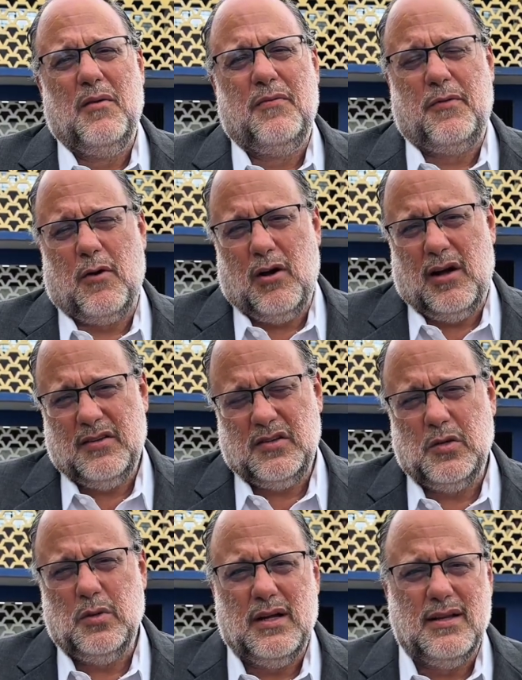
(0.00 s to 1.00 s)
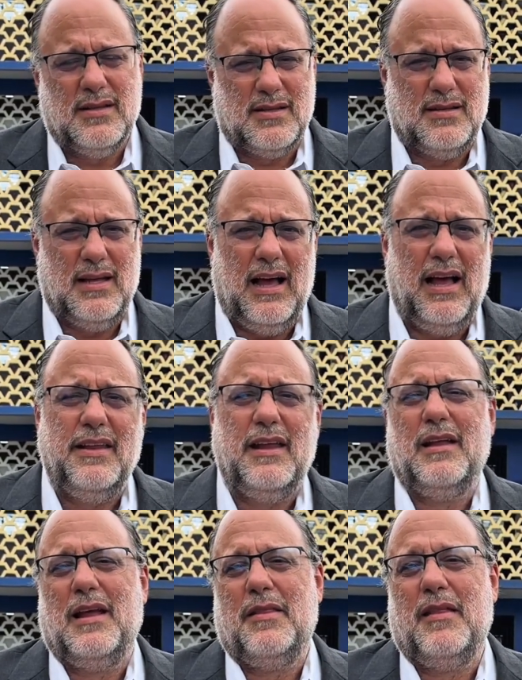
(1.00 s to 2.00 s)
for our students. And
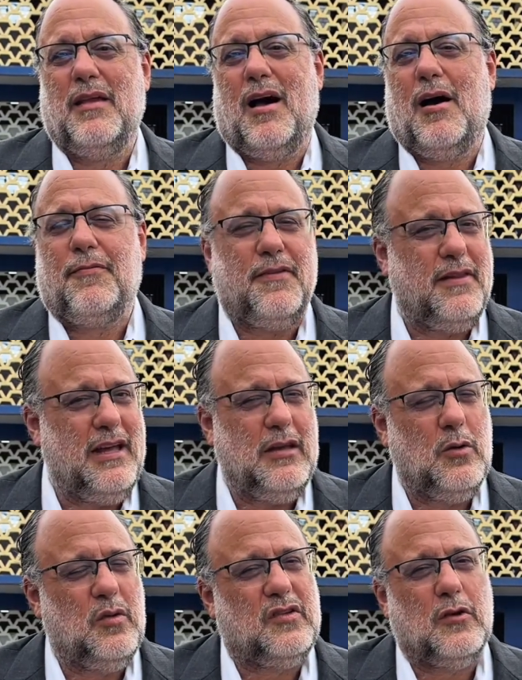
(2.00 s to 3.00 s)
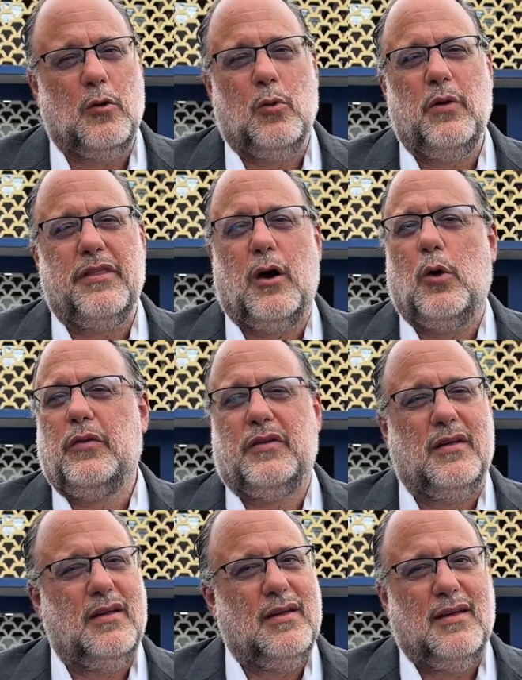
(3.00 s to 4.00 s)
often they do so without
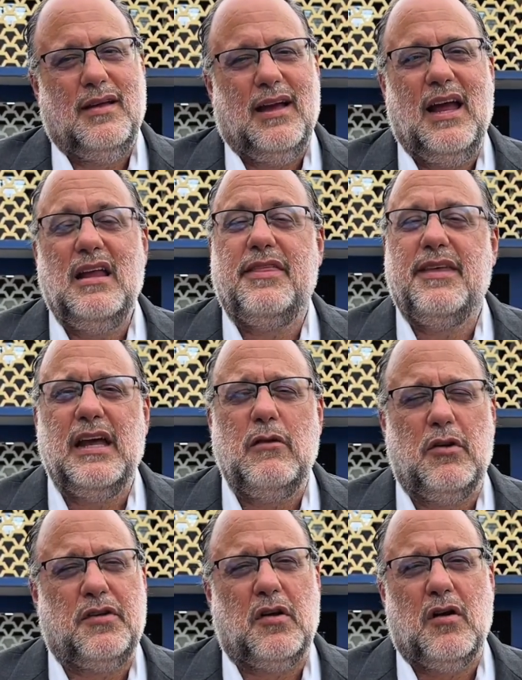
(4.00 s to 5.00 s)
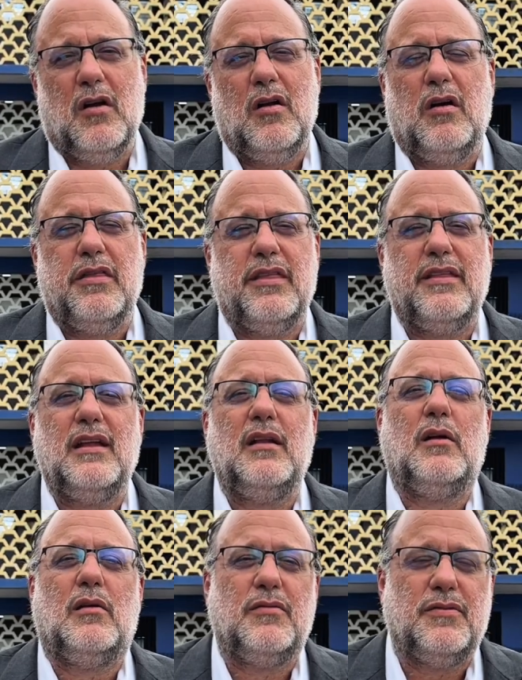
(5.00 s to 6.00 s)
anything in return other than
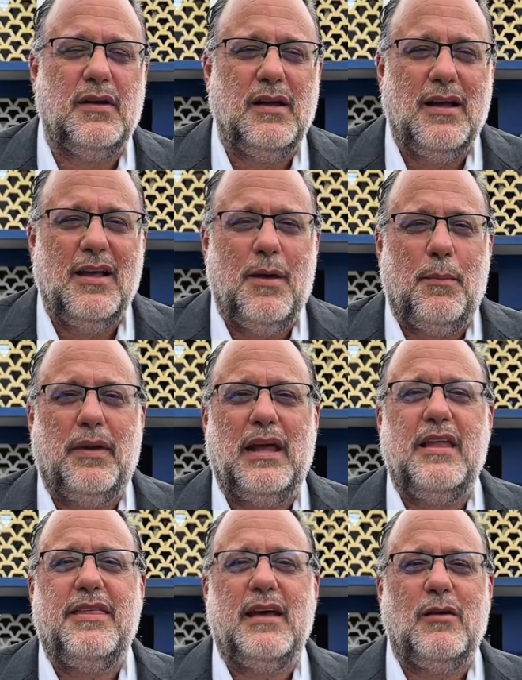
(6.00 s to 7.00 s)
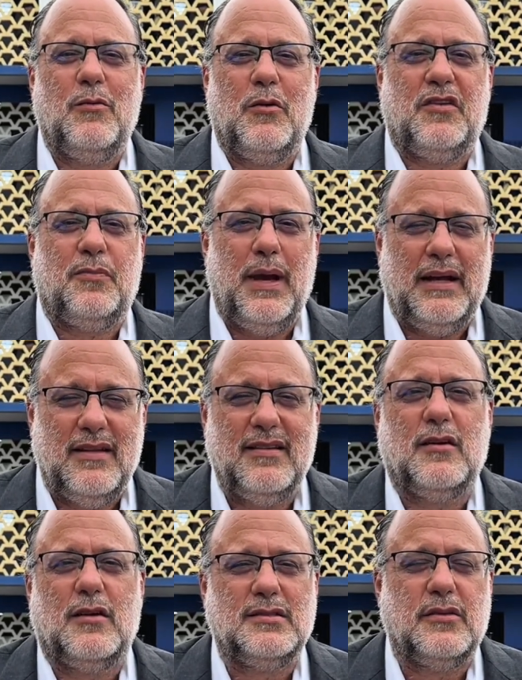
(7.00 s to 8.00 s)
love. But I think respect is
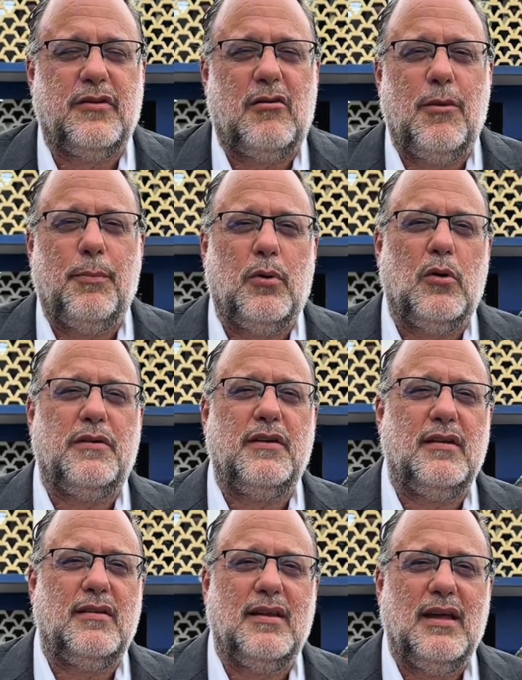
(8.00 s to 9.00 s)
also very important.